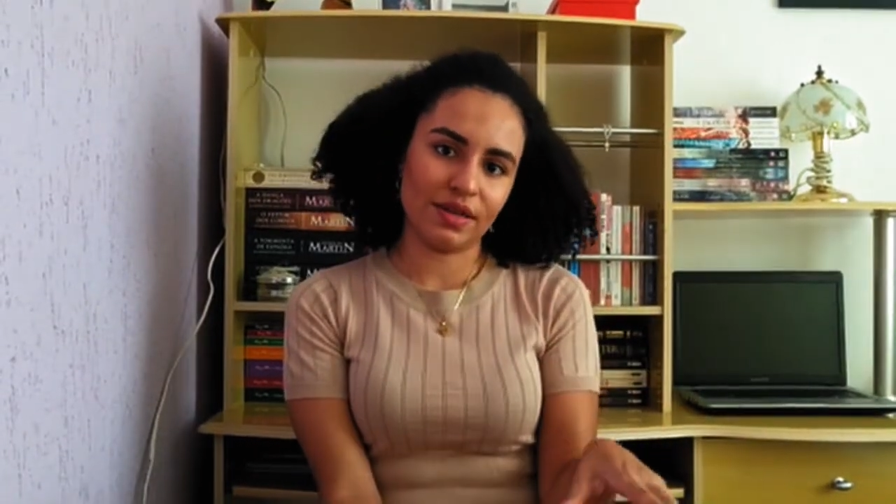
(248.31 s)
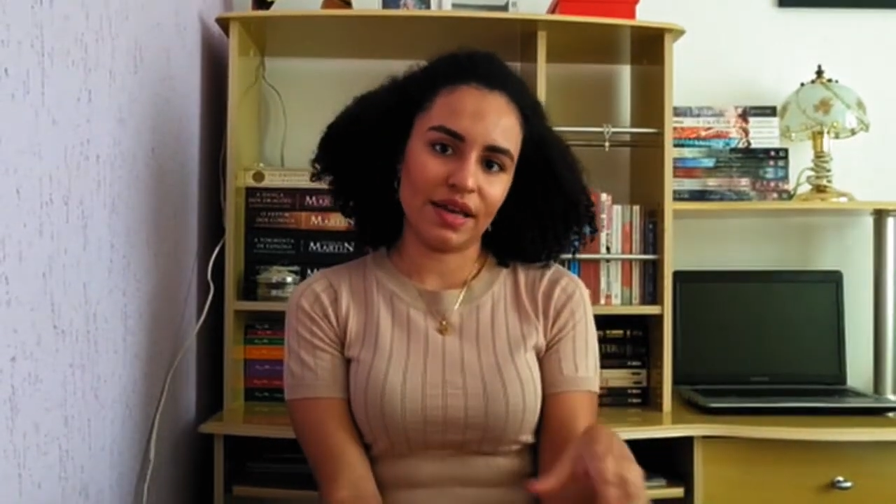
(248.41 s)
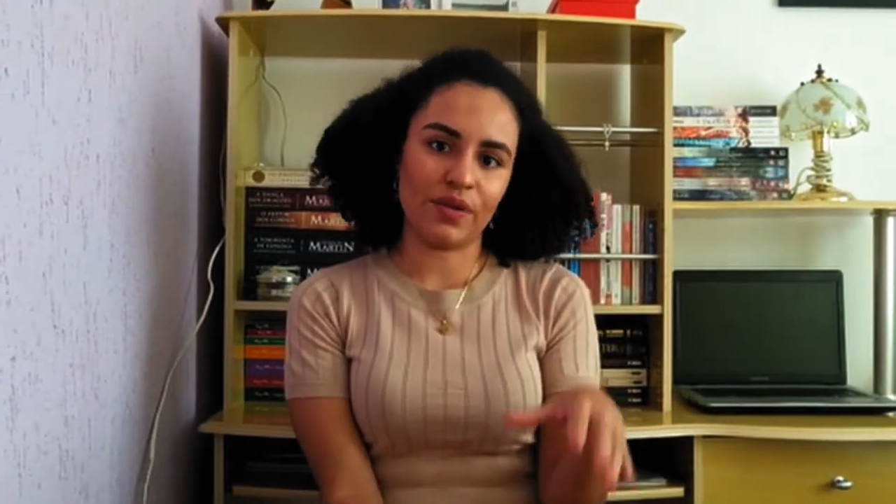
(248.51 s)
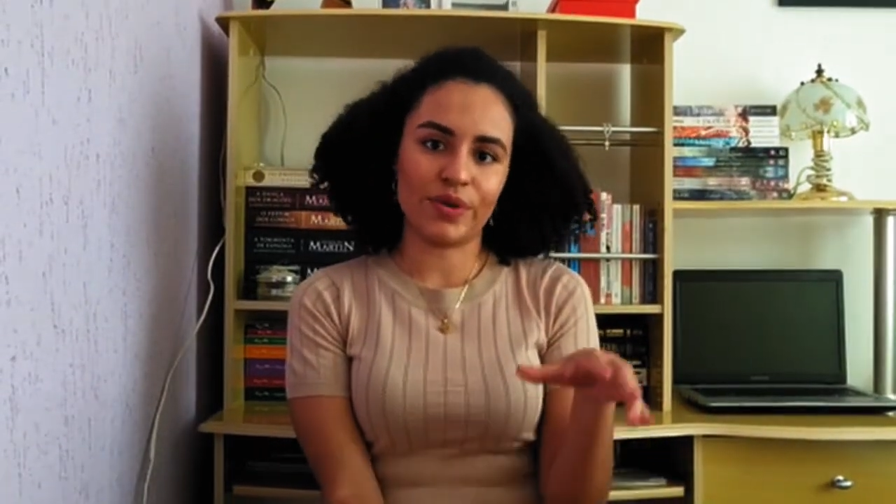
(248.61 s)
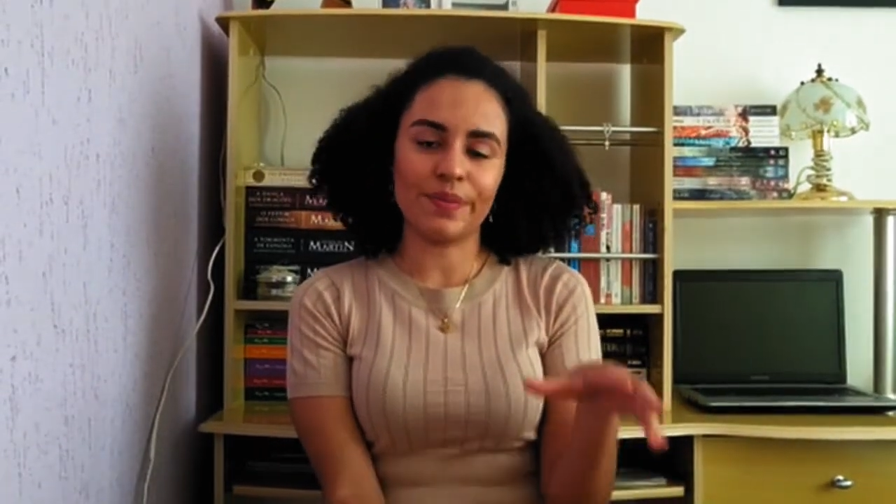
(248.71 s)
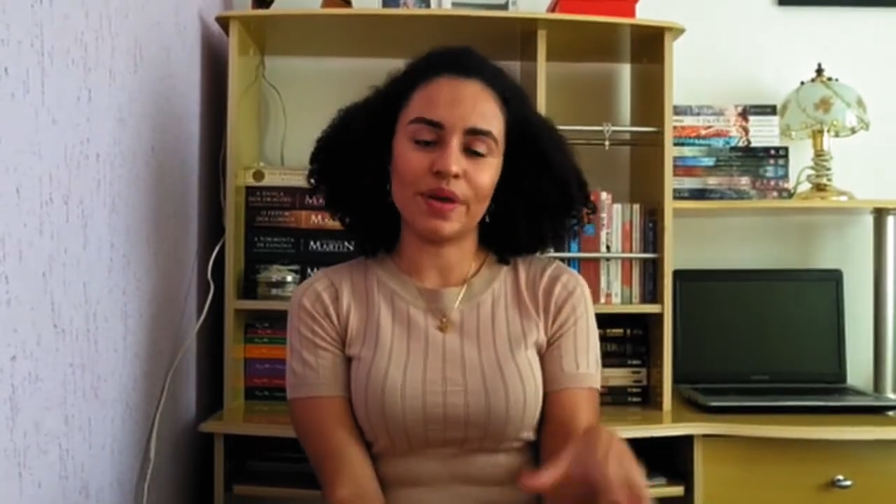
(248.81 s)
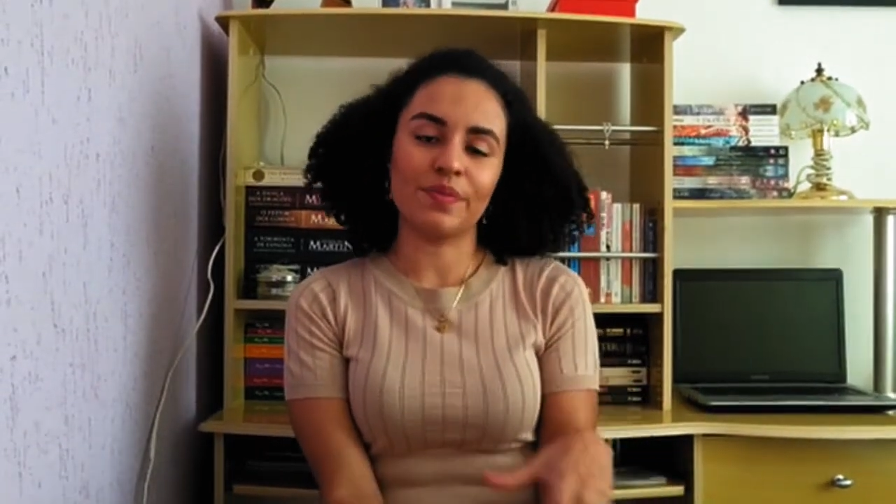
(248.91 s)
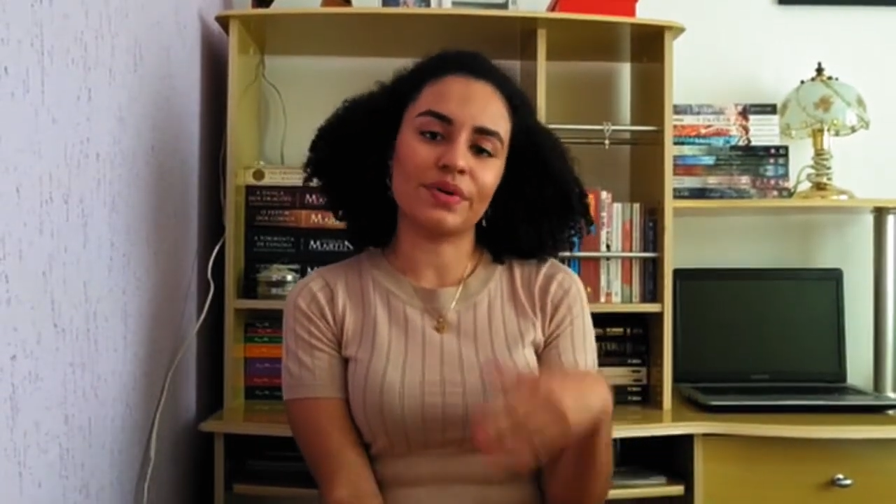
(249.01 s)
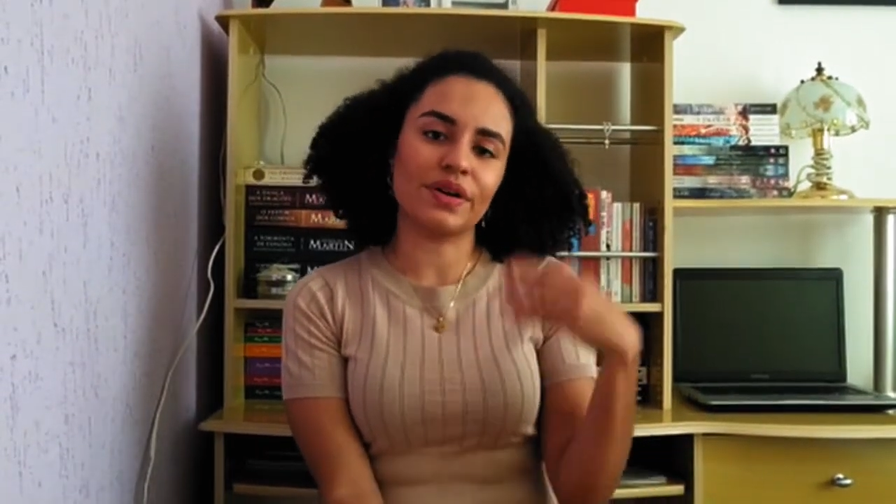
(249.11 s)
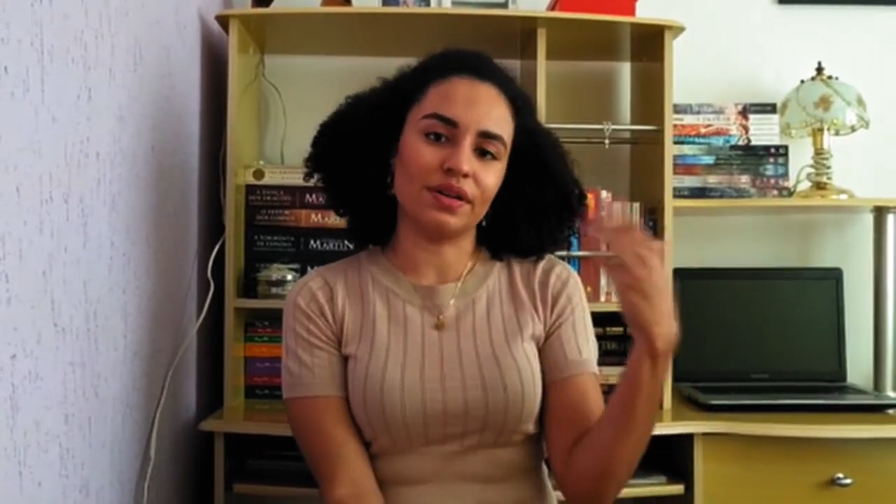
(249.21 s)
and
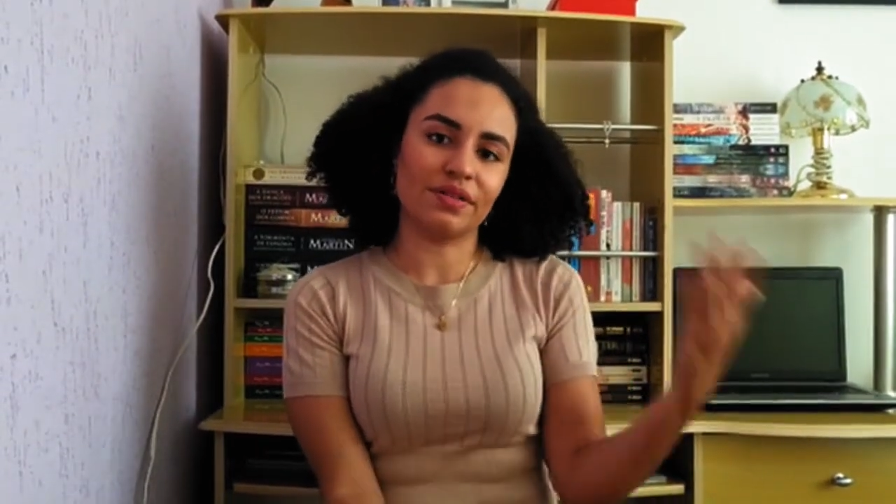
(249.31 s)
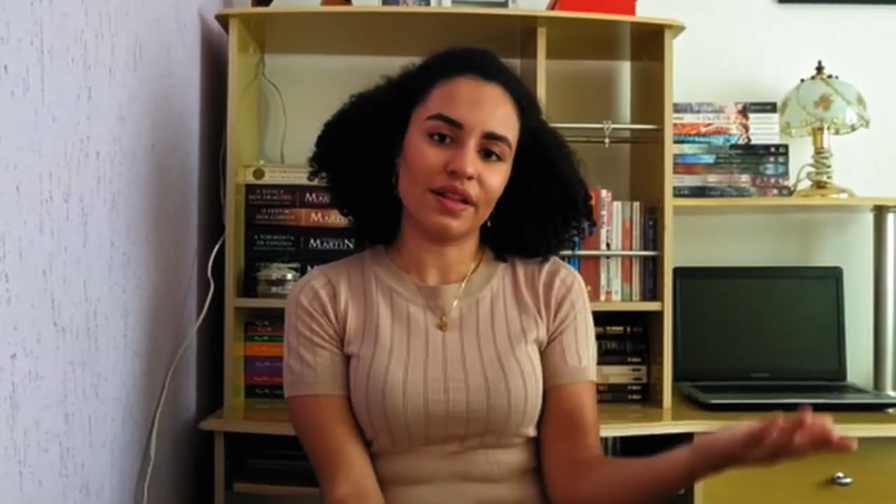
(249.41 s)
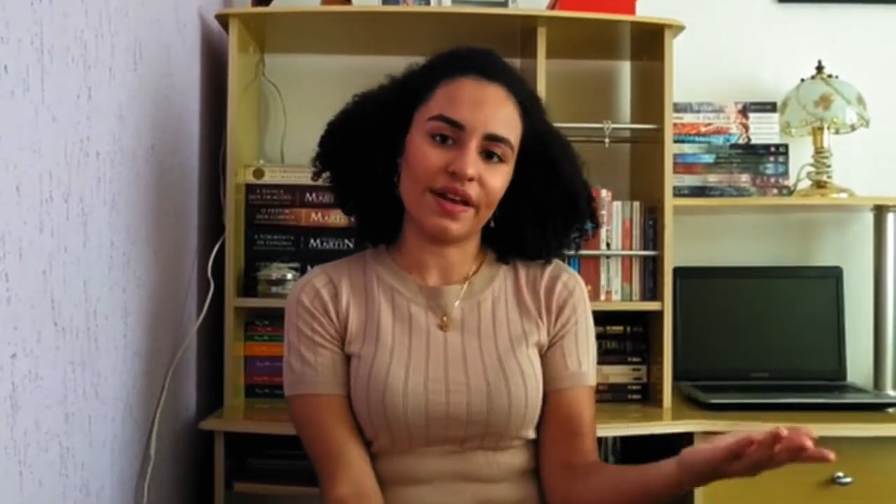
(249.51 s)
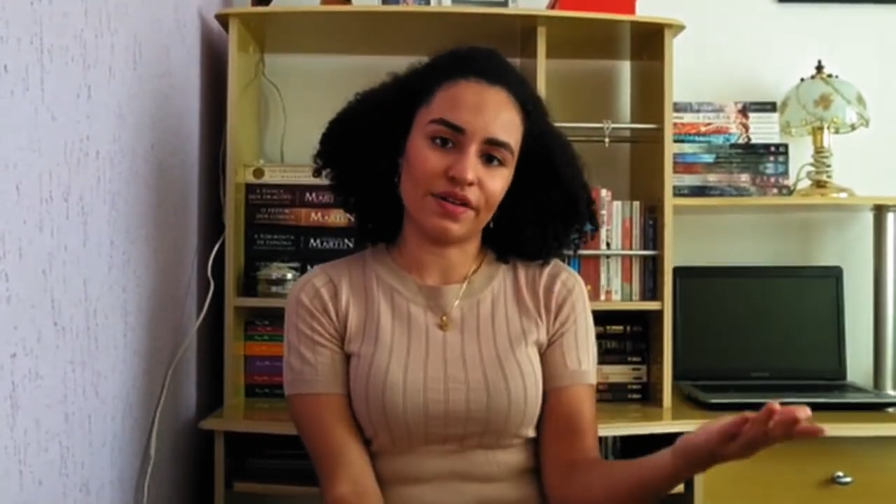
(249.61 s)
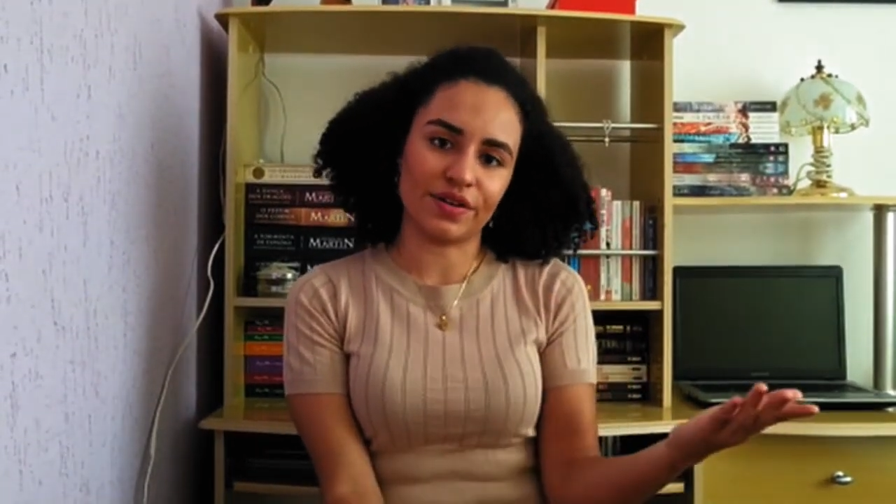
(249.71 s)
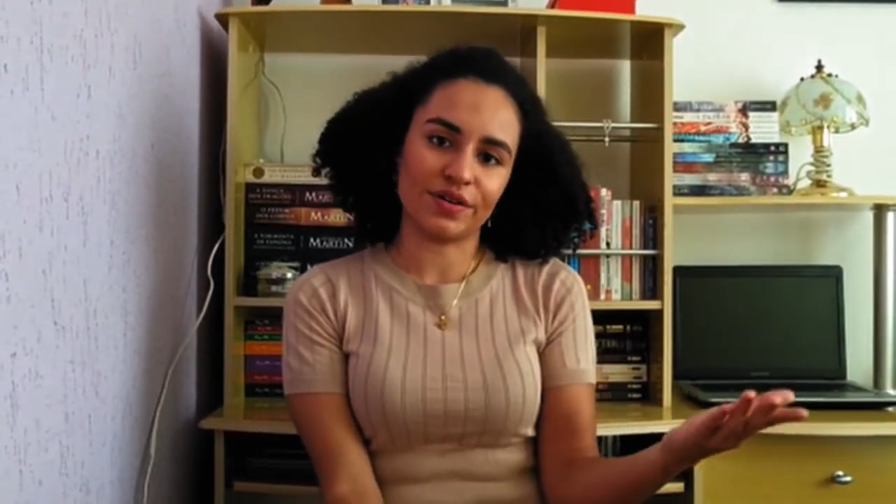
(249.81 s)
remember it later.